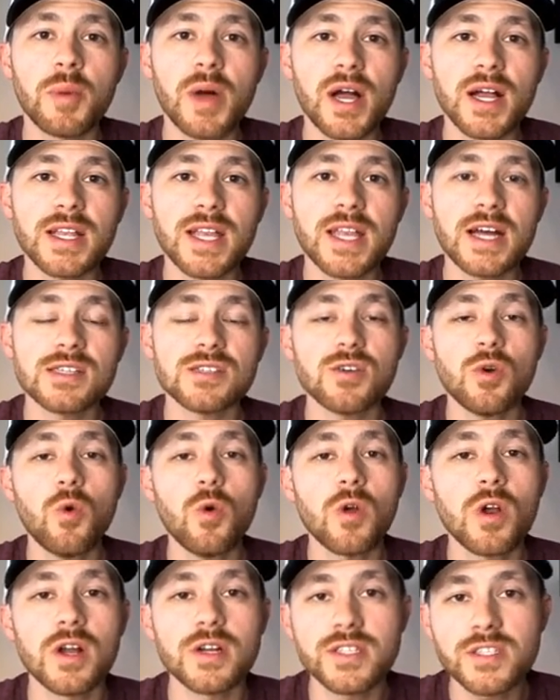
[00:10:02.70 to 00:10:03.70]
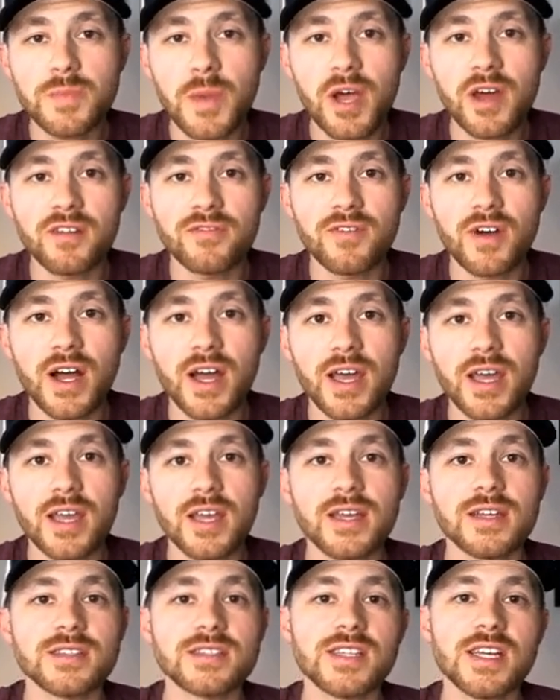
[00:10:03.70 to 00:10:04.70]
Podcasts or on
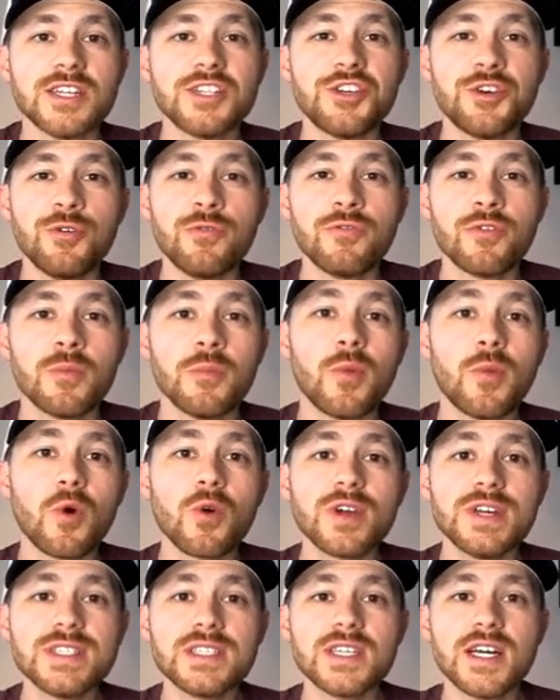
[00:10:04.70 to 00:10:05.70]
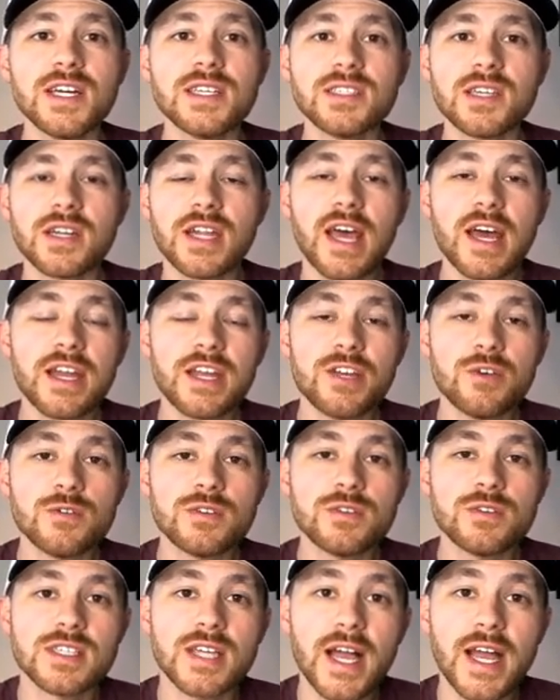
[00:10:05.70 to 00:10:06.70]
Spotify, and stay tuned for more insights on how to use
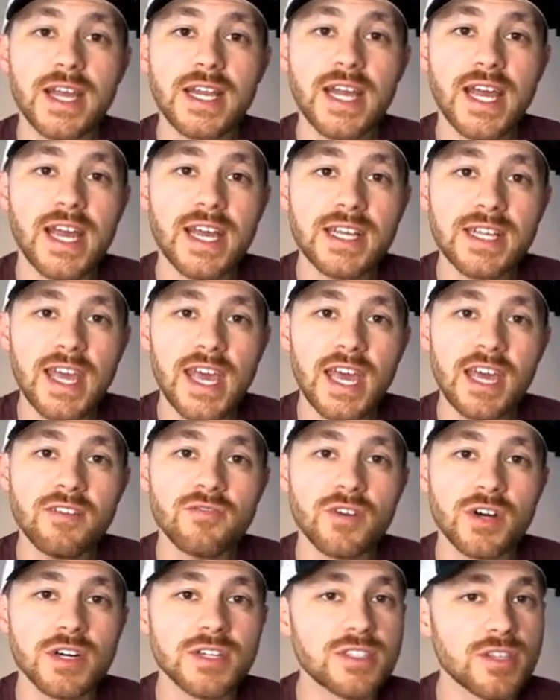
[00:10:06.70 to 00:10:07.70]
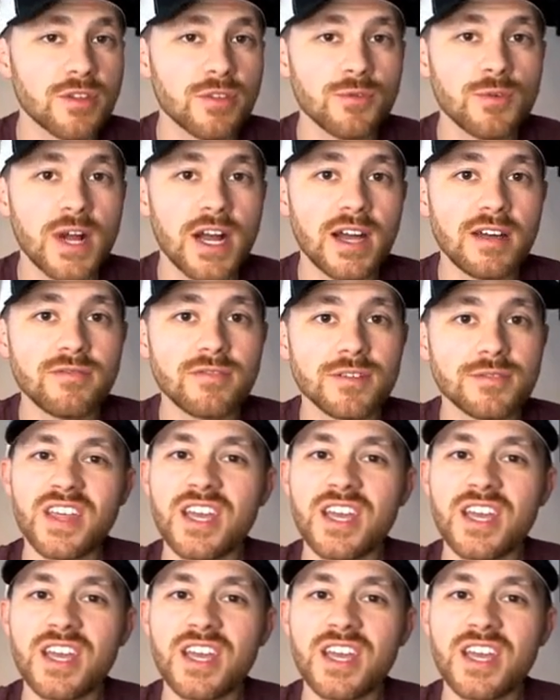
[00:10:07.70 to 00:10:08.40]
design and Canva to thrive.